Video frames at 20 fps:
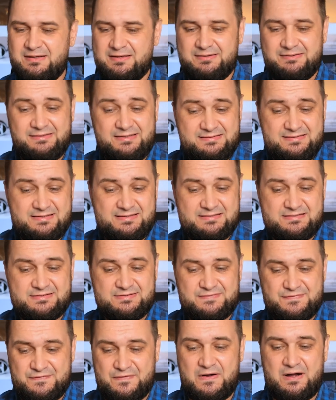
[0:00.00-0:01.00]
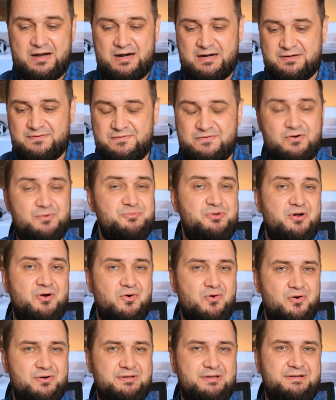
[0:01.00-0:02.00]
this is far from your
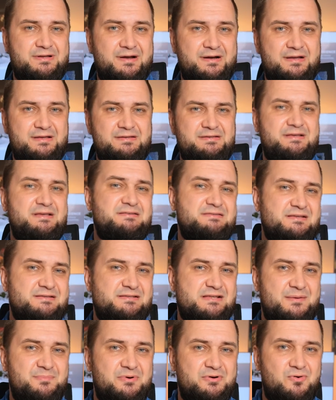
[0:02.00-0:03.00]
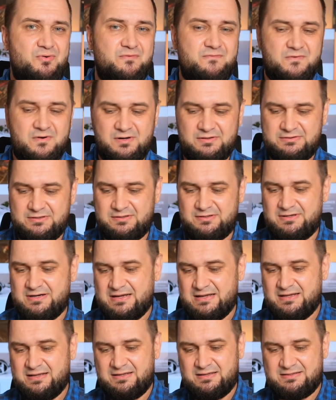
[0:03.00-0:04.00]
ordinary ESS Sabre converter,
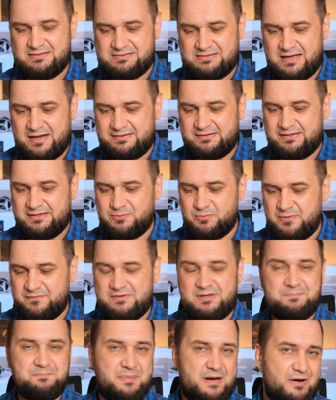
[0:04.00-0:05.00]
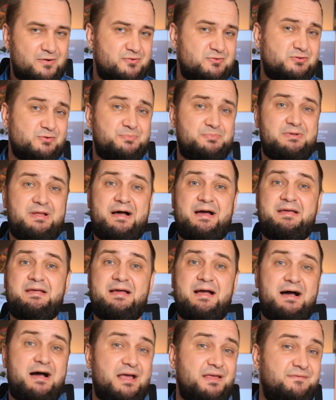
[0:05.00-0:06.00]
starting with the power supply,
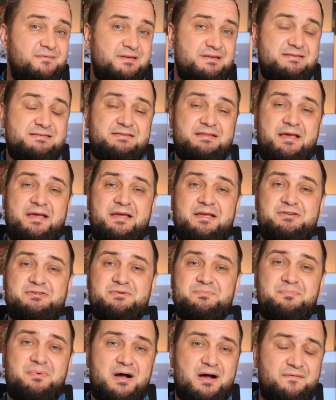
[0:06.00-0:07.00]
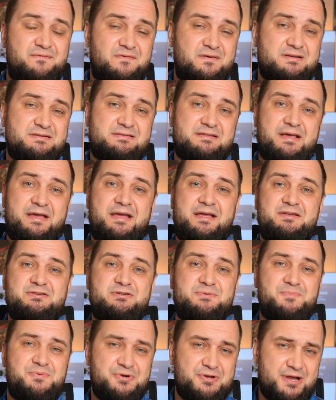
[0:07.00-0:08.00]
IV stage, buffer
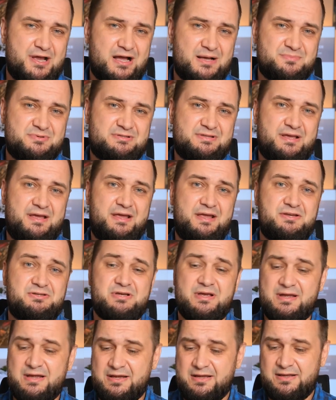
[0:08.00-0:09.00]
stage, preamp stage.